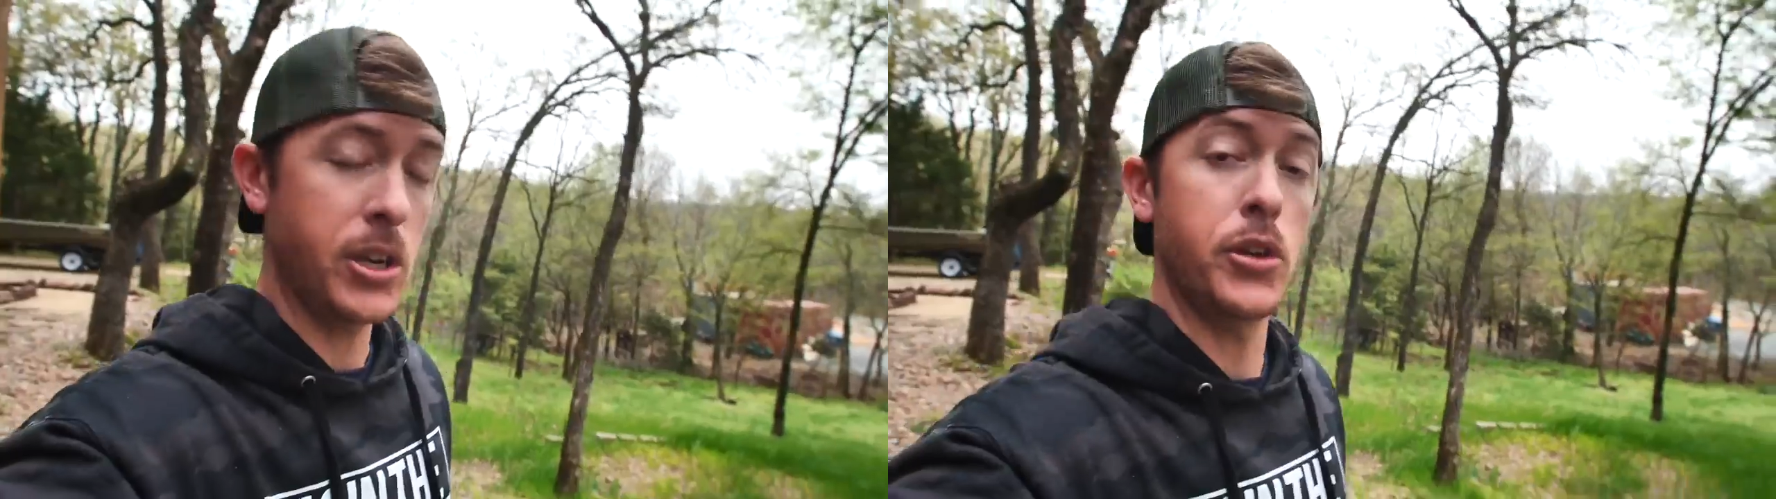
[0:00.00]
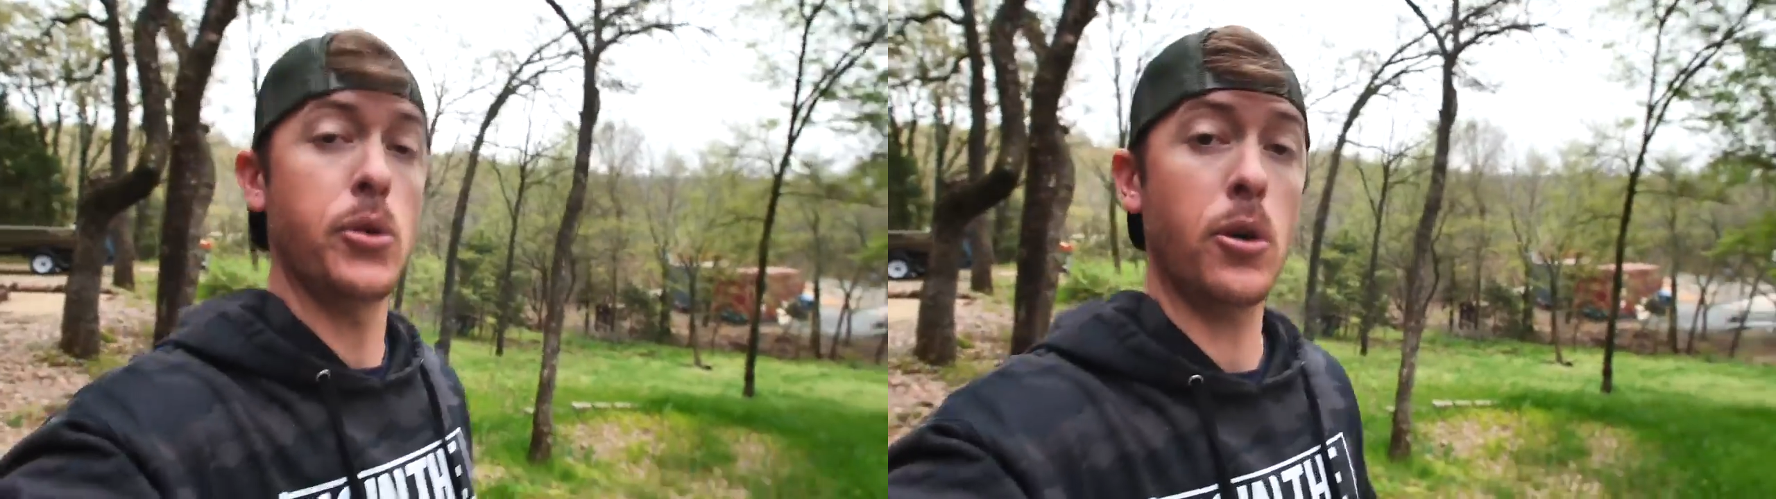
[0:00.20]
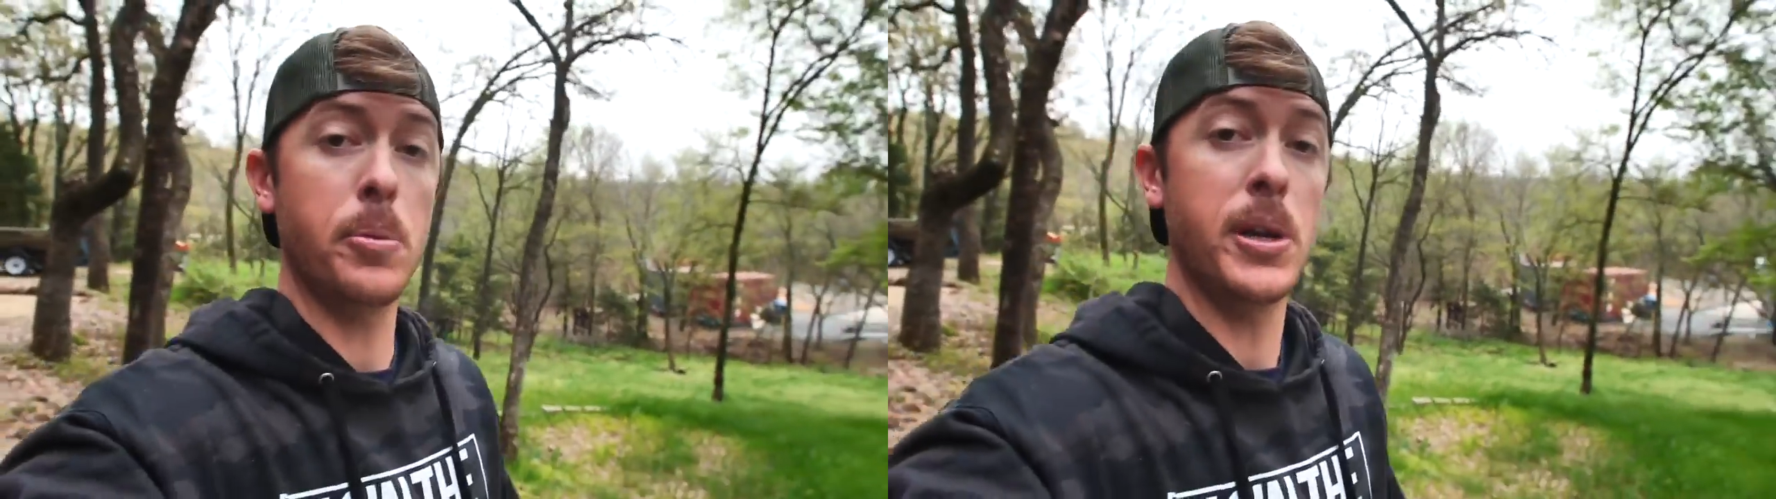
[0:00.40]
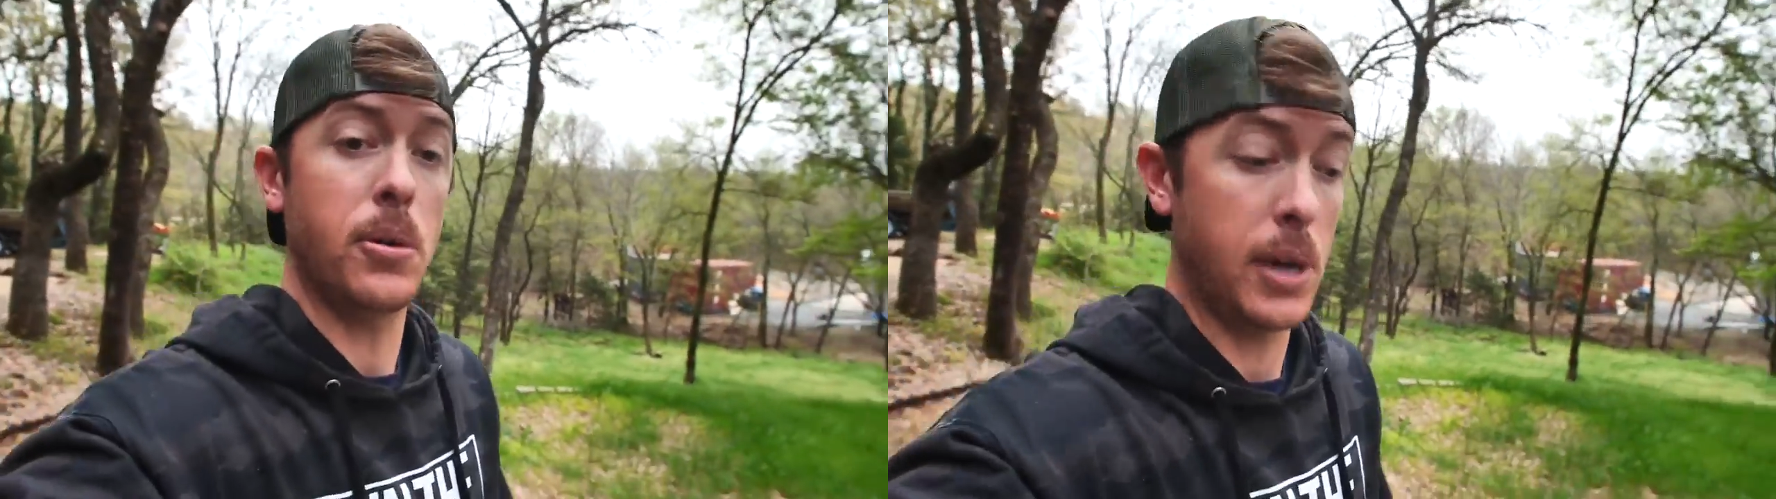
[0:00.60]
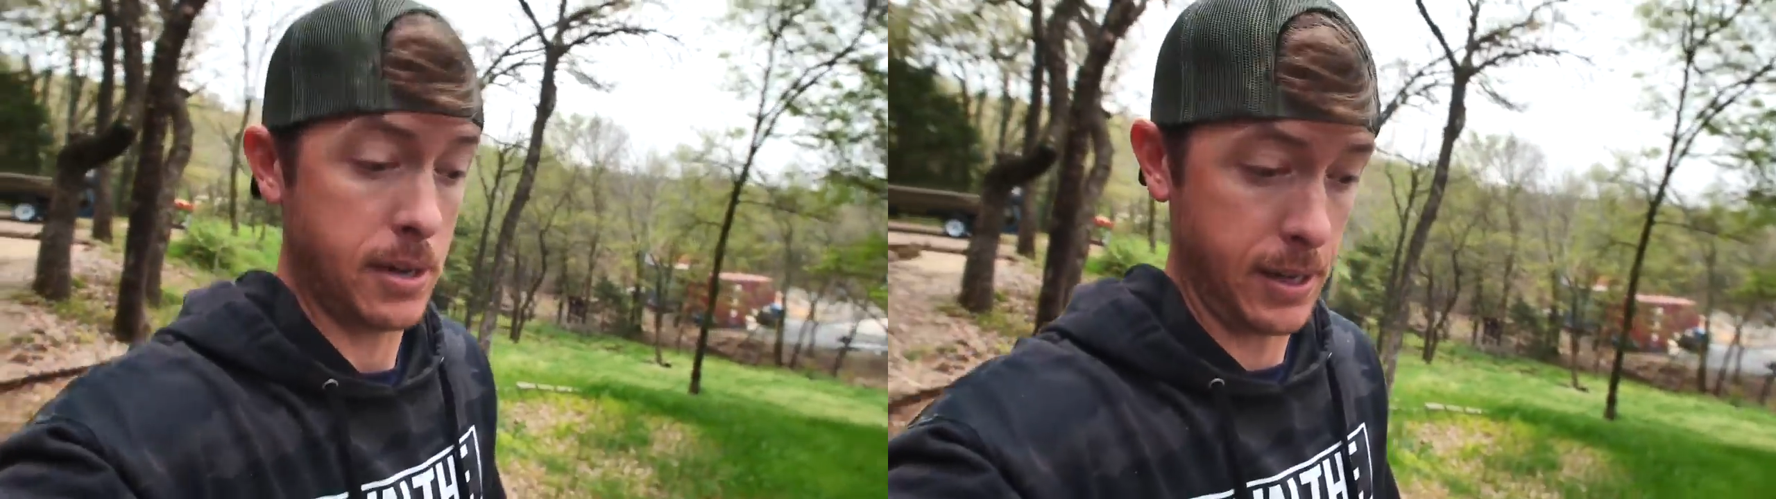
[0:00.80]
You heard me
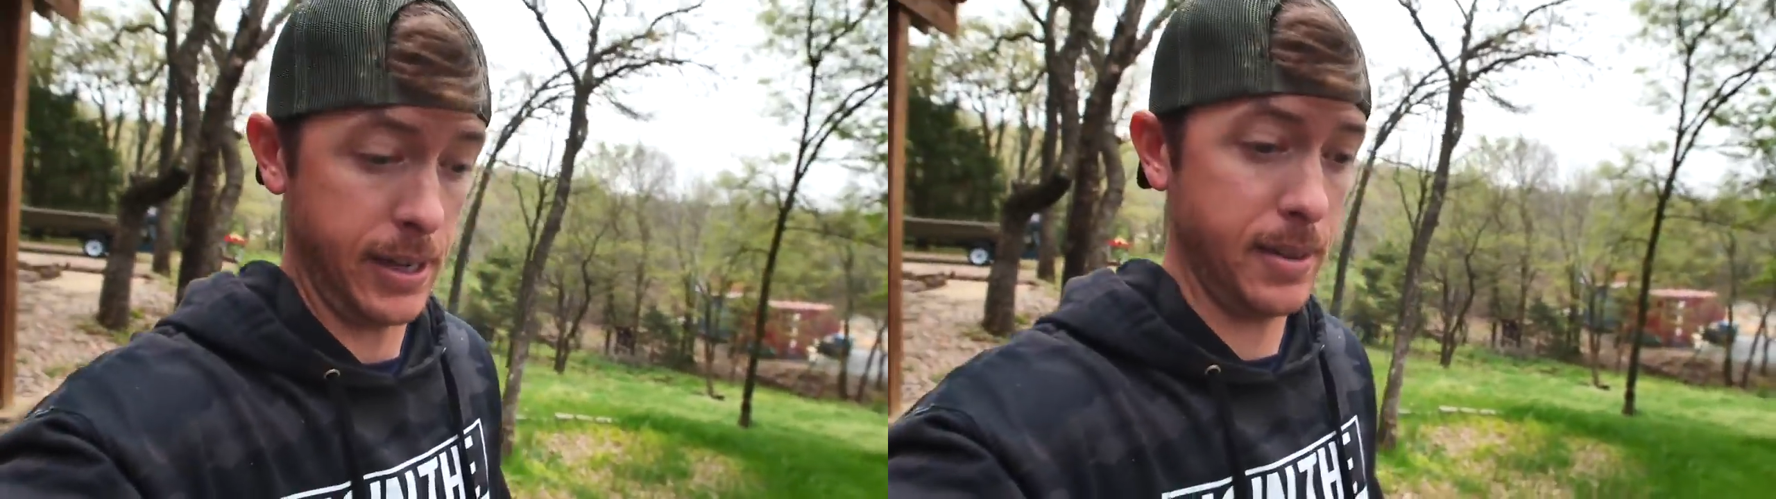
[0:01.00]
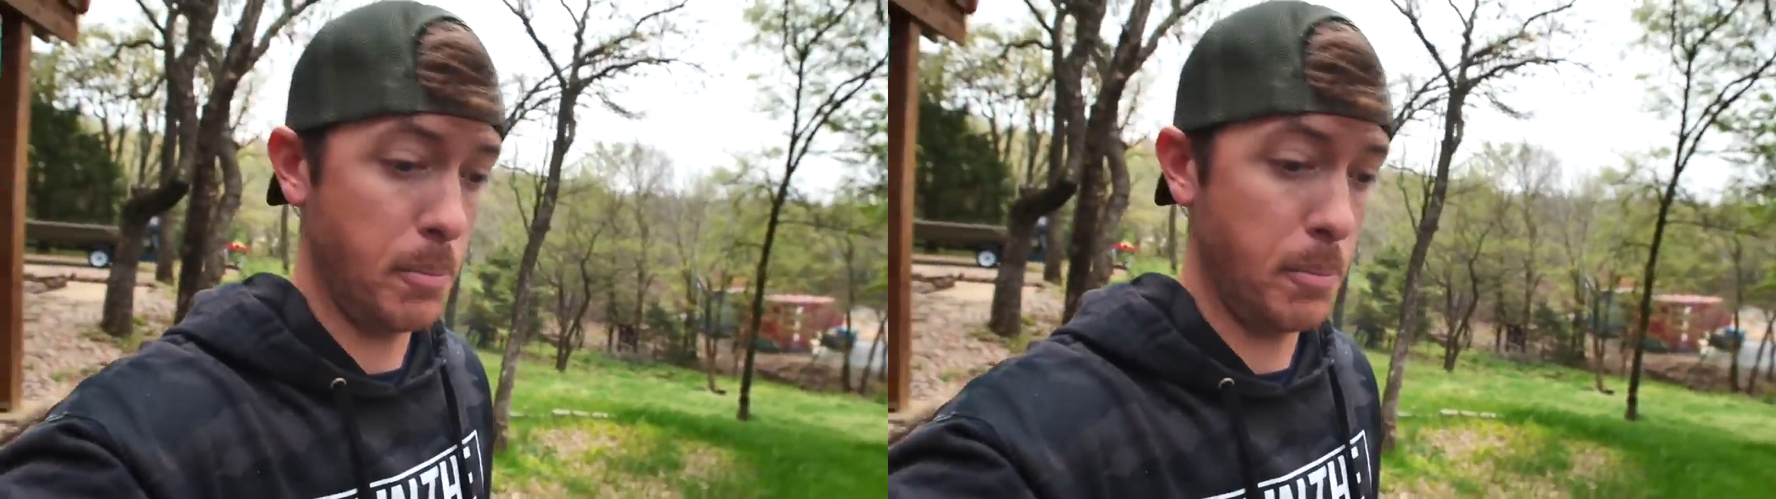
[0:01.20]
correctly.